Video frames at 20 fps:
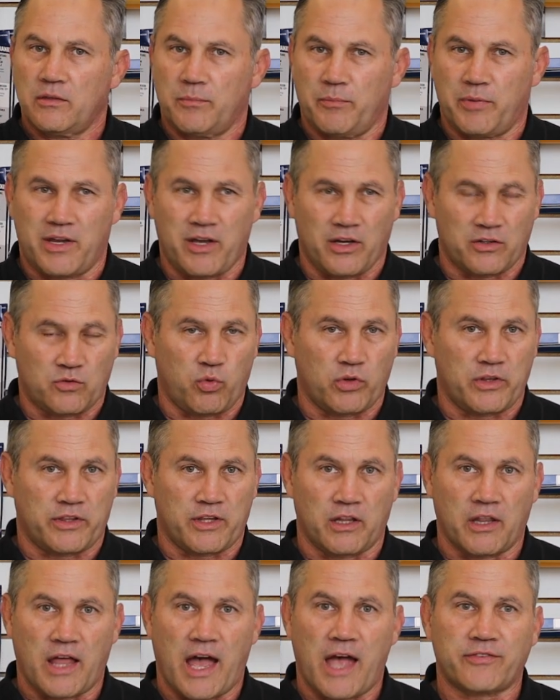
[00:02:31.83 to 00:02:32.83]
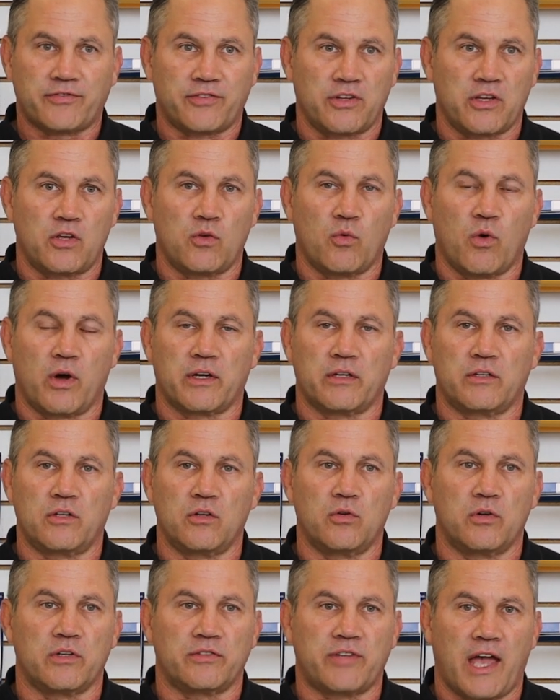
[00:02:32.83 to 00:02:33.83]
because what the last thing you want to
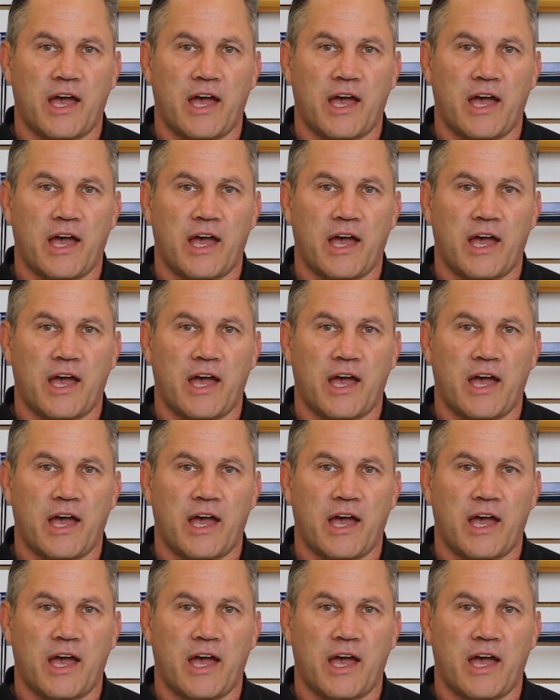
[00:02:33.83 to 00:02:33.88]
do is